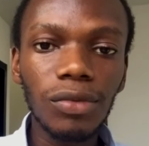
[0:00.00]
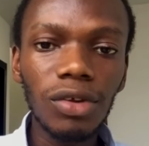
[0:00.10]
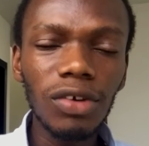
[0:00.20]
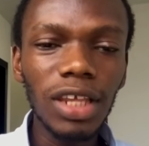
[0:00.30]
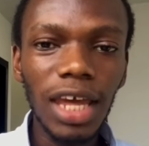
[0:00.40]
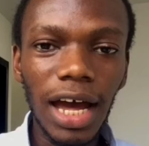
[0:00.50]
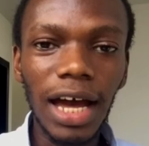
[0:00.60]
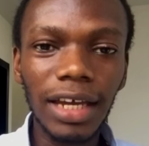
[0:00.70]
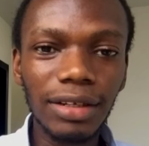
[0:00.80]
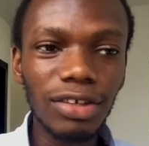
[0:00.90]
not really
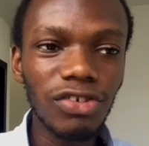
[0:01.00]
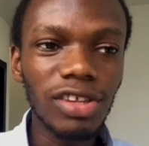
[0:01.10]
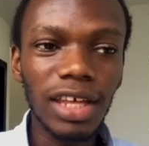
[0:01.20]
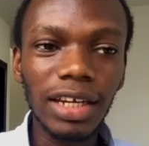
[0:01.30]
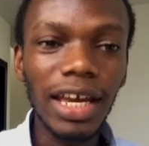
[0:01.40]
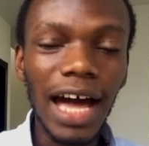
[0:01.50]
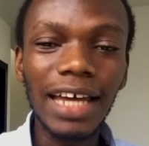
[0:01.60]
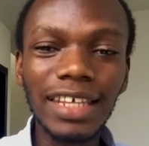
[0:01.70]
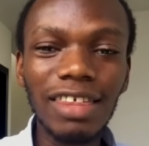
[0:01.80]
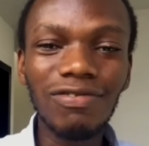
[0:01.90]
hard, it's just that the
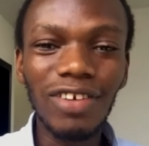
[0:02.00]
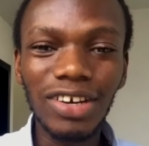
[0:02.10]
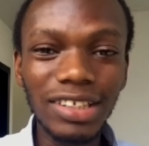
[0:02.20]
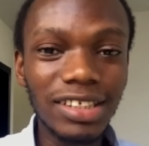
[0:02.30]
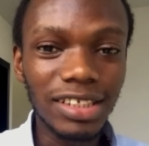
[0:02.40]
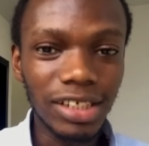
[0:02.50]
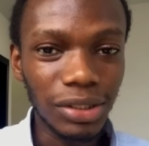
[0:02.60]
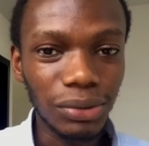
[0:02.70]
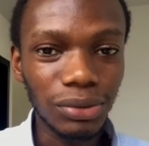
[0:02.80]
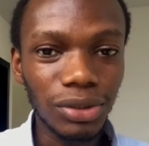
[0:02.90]
ad is very
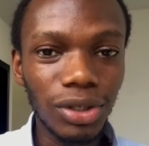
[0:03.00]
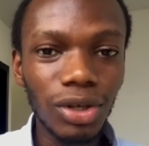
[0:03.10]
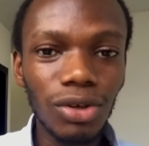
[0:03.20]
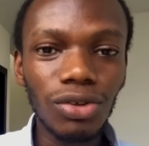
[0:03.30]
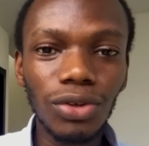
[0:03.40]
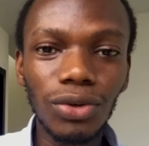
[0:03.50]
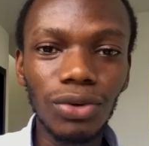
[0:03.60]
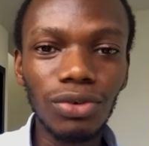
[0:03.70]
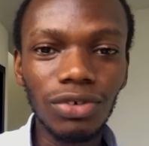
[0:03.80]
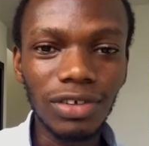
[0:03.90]
detailed. So
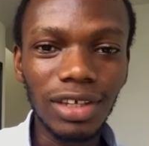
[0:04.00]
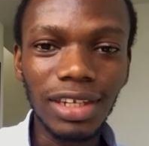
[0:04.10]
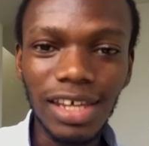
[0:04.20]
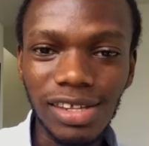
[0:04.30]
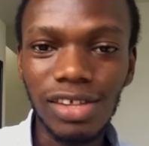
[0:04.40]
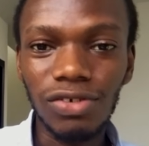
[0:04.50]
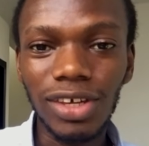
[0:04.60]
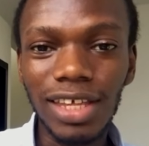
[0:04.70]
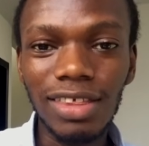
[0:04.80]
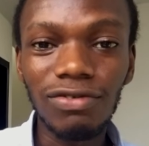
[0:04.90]
in essence,
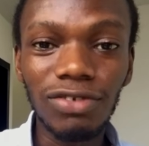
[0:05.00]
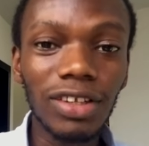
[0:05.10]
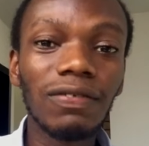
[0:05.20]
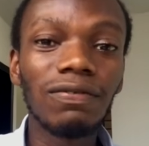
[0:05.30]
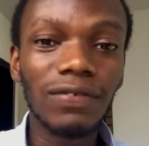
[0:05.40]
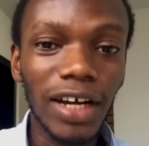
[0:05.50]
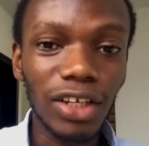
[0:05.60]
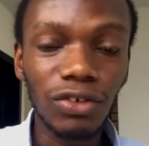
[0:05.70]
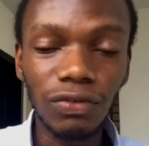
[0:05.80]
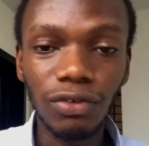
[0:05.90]
you're getting real
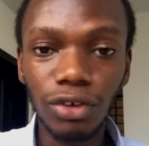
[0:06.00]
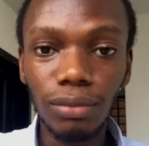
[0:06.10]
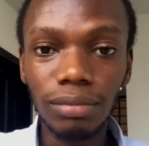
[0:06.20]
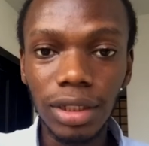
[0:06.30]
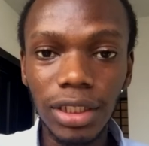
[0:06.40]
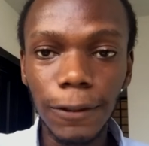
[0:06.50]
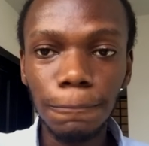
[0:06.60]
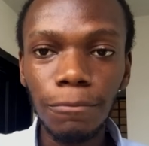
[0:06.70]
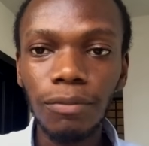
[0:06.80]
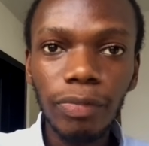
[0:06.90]
value for your
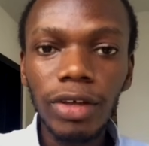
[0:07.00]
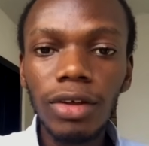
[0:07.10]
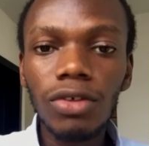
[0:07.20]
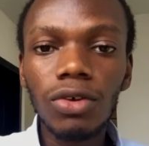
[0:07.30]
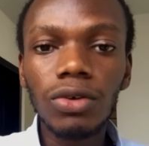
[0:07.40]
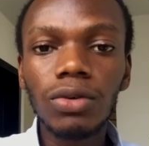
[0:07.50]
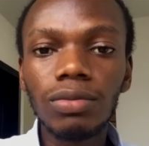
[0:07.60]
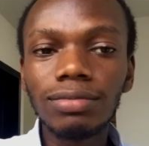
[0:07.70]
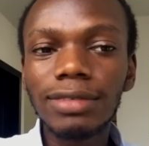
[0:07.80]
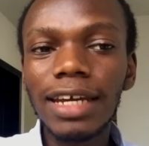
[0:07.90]
money.
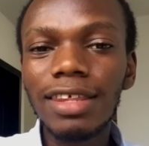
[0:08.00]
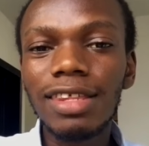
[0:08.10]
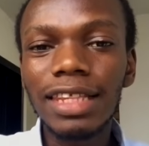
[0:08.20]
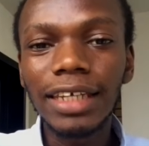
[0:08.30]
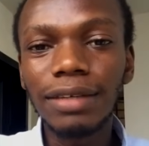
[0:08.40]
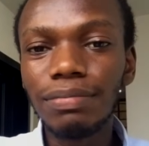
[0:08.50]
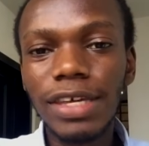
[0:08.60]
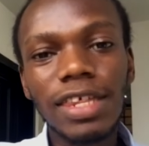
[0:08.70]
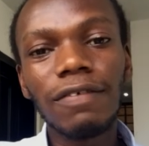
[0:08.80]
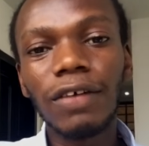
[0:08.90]
So that is like the
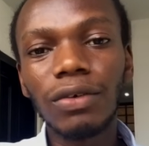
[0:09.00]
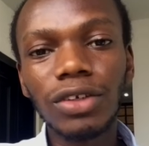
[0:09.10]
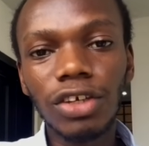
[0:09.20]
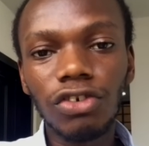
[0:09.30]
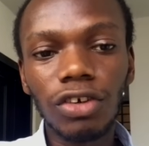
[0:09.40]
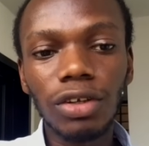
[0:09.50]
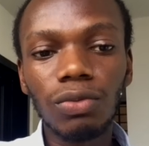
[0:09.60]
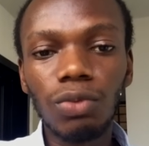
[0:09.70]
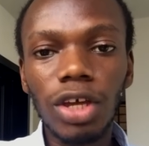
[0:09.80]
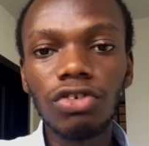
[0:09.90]
basic
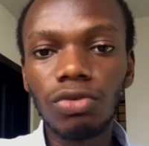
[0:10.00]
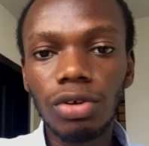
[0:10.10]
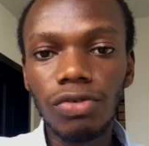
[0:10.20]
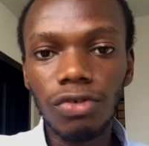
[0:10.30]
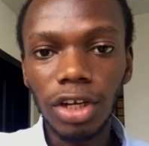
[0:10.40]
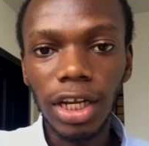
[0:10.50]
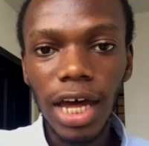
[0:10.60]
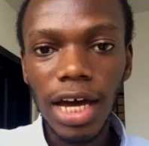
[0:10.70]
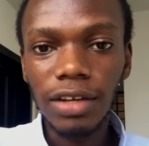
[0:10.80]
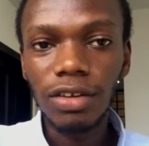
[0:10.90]
foundation when you want to run an
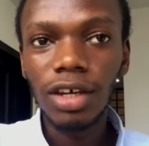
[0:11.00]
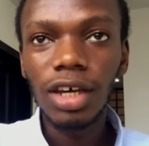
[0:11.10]
ad.